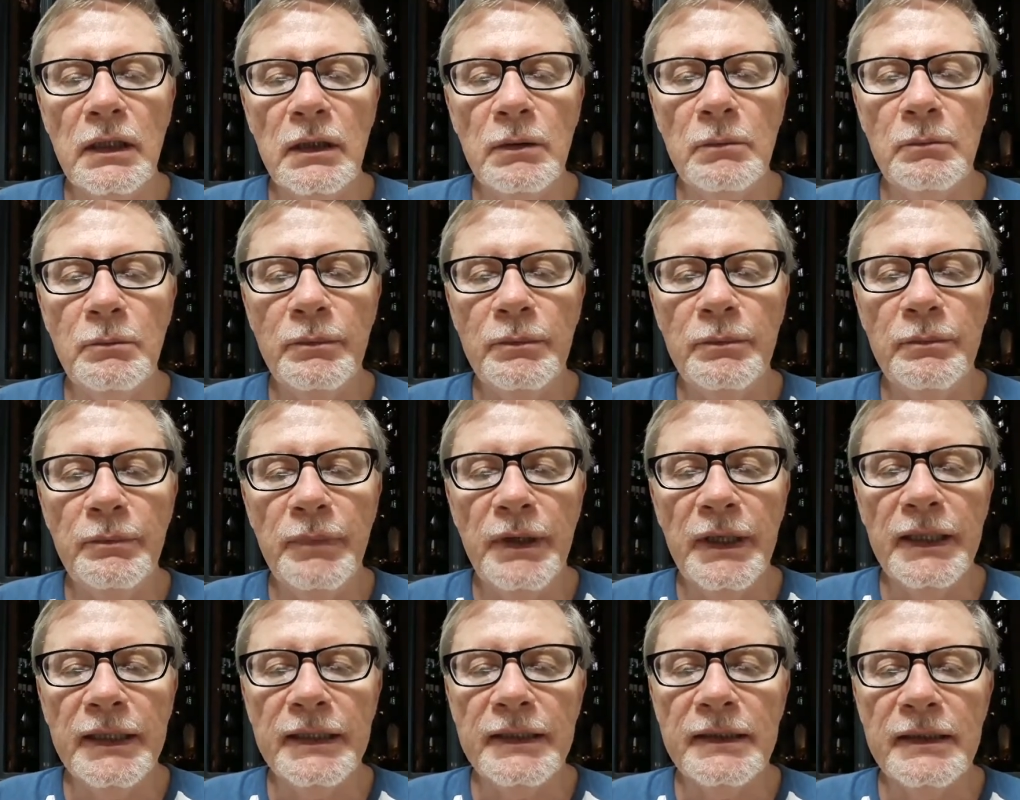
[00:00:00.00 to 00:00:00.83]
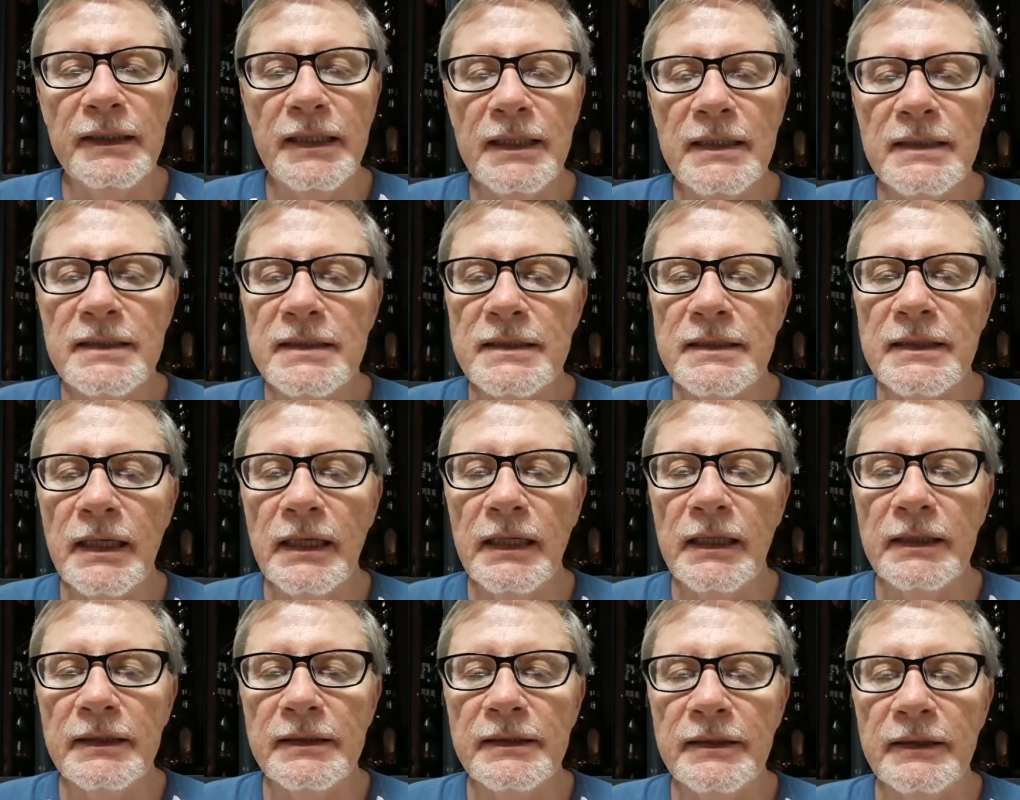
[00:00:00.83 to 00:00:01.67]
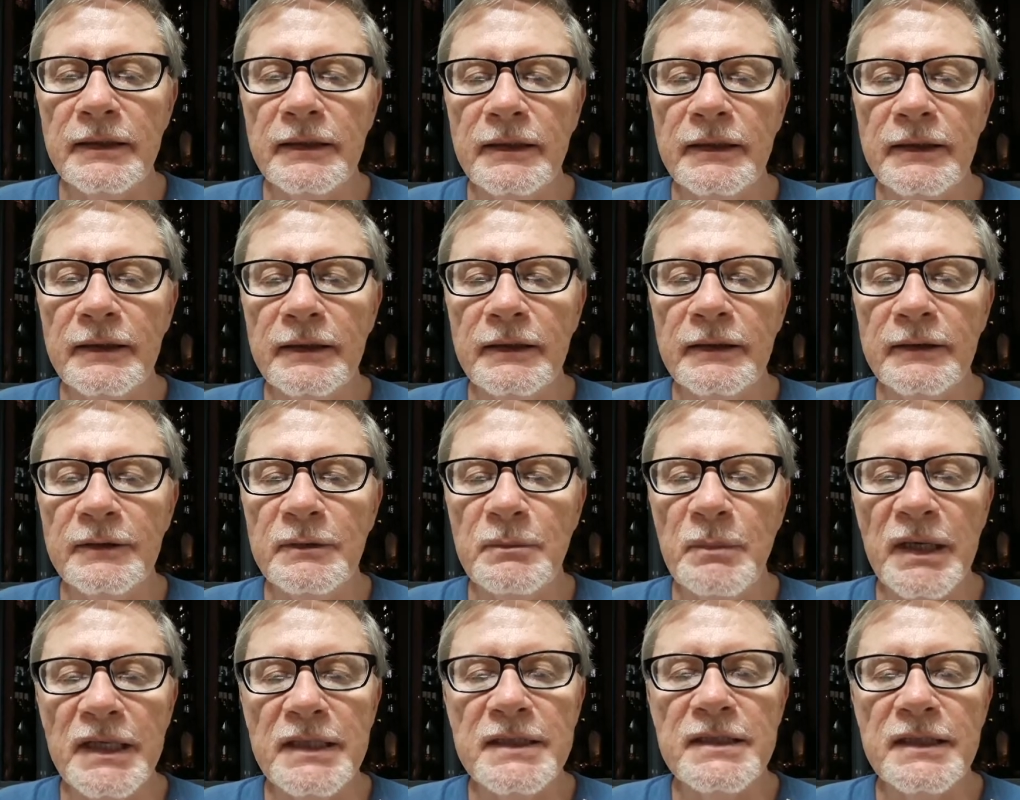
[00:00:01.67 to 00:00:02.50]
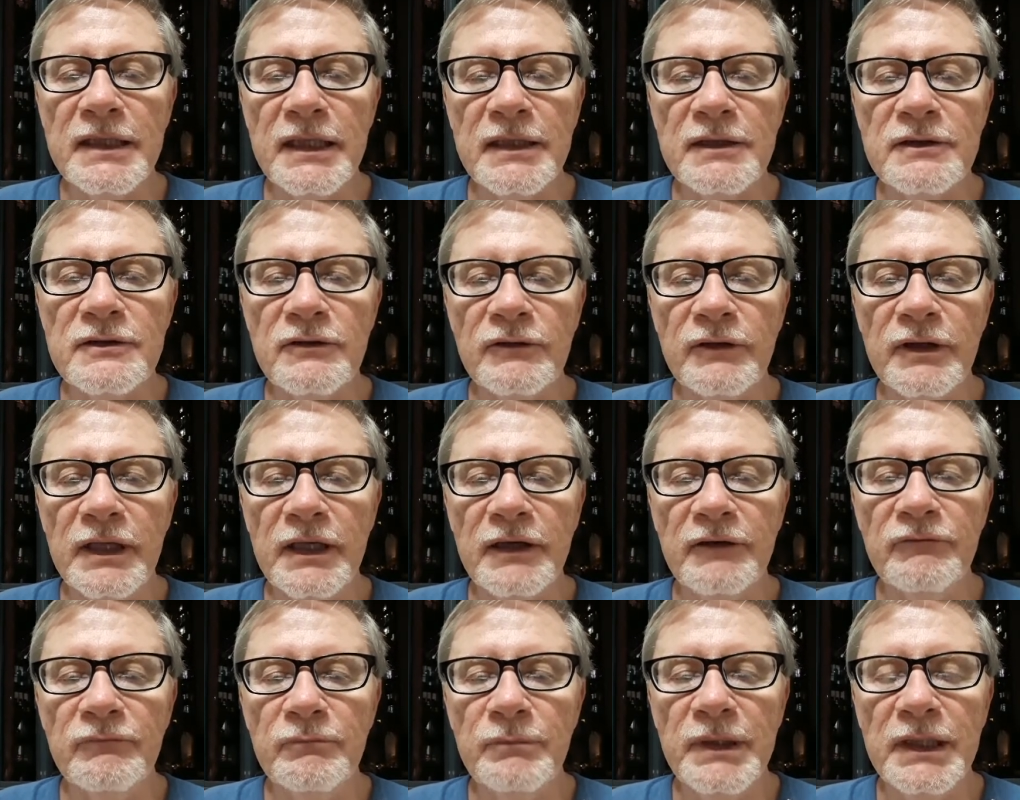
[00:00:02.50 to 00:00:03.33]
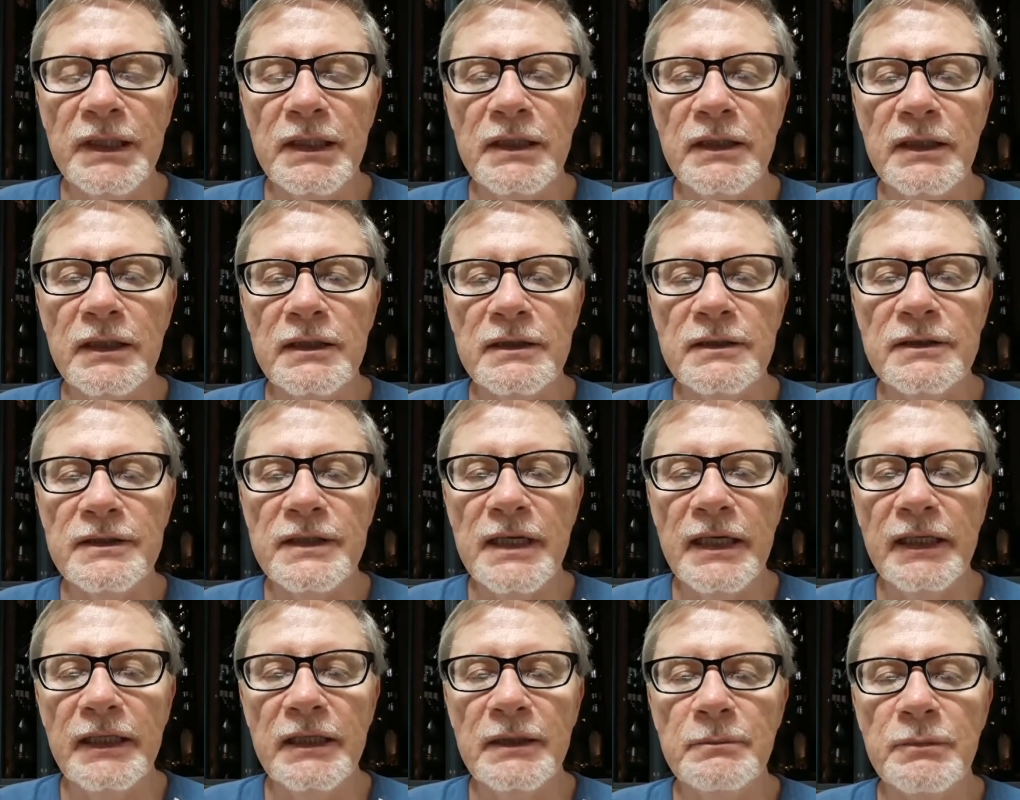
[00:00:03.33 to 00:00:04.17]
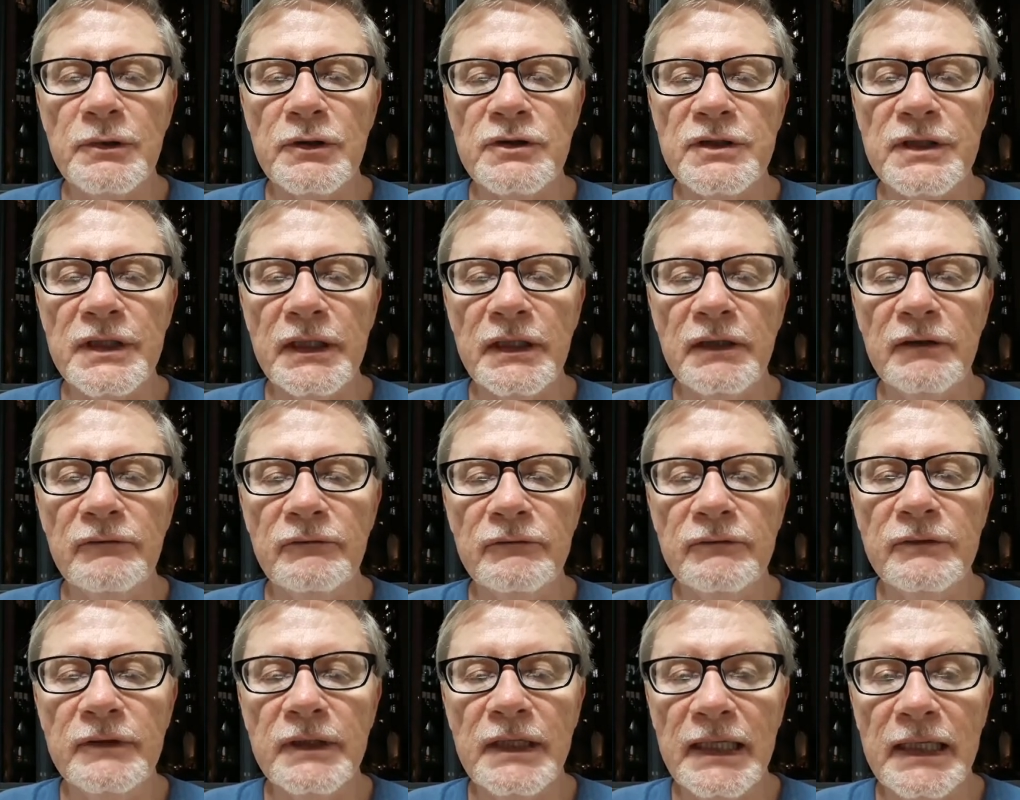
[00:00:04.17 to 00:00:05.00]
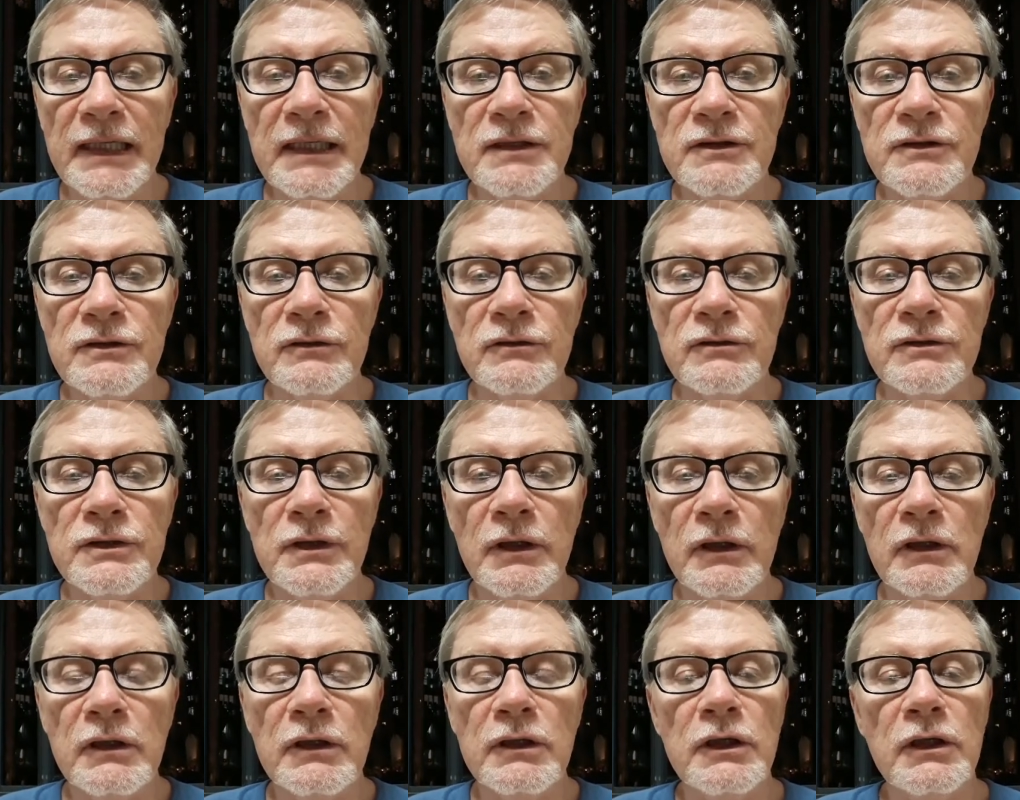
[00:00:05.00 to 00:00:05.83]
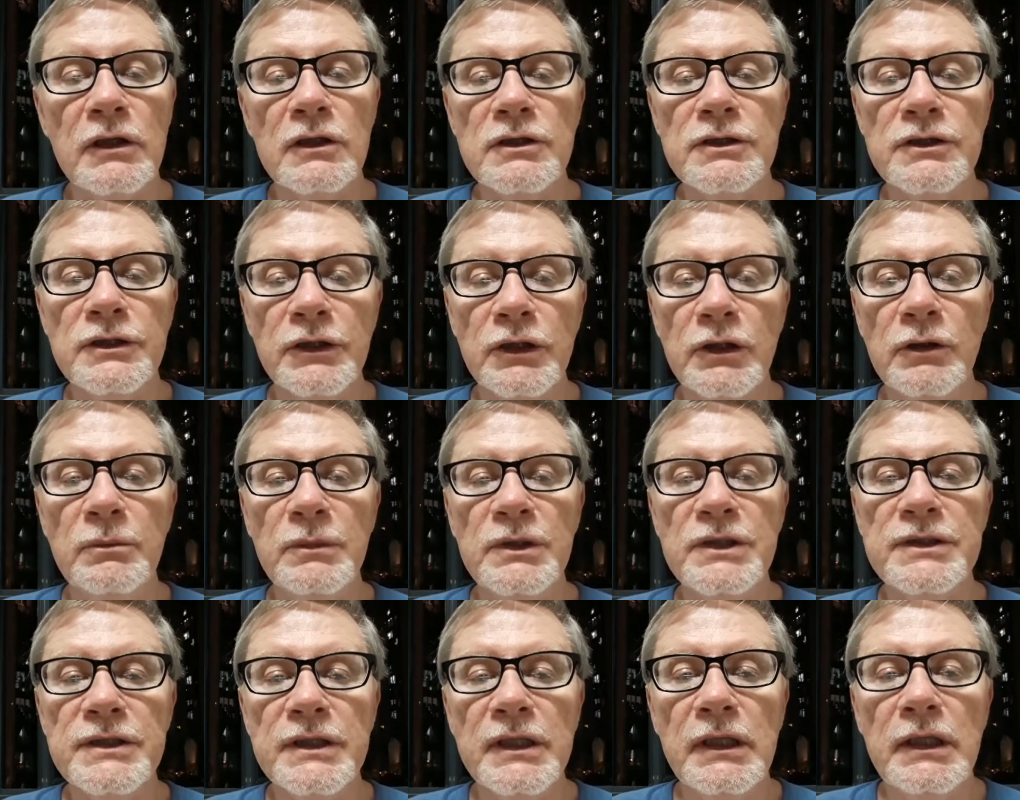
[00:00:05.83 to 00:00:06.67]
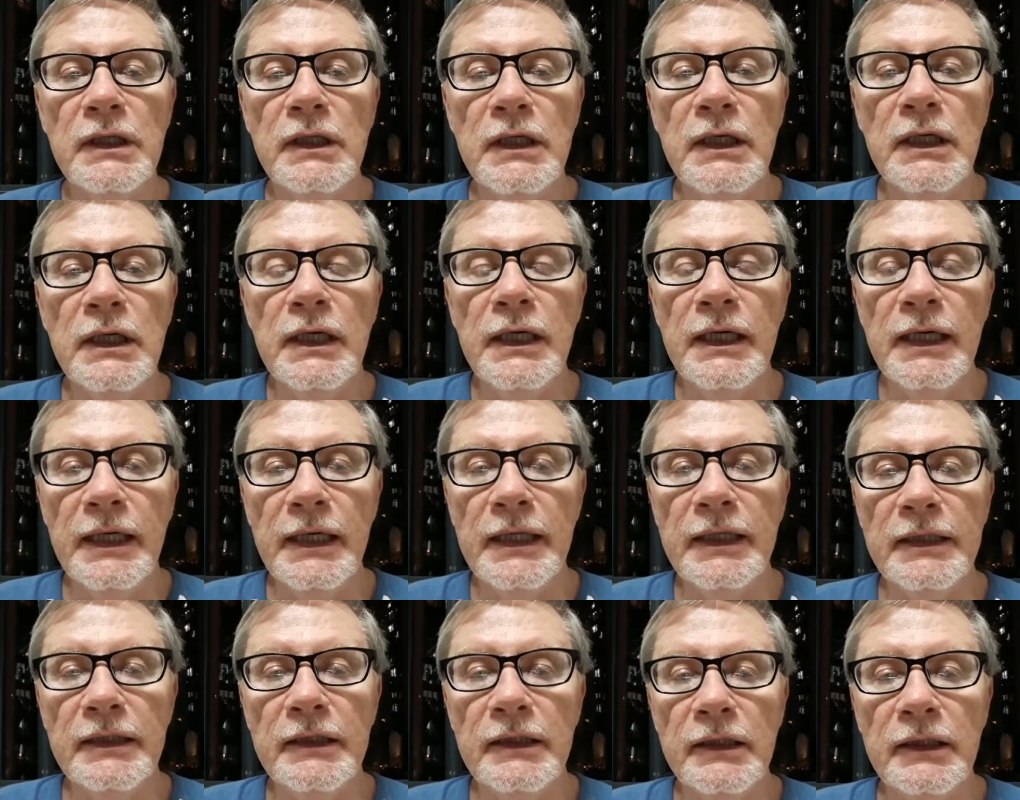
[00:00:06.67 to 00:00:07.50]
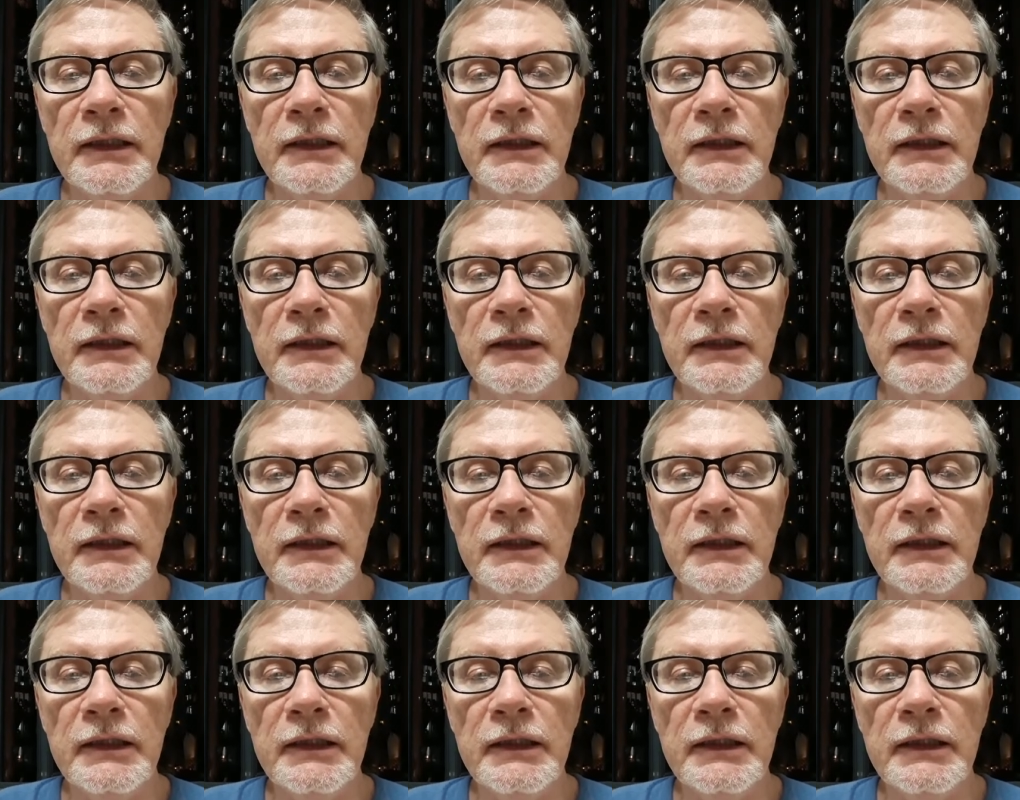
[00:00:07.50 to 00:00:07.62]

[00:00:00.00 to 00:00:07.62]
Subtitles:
But that's not the best answer to give, because 80% of cancers are carcinomas. And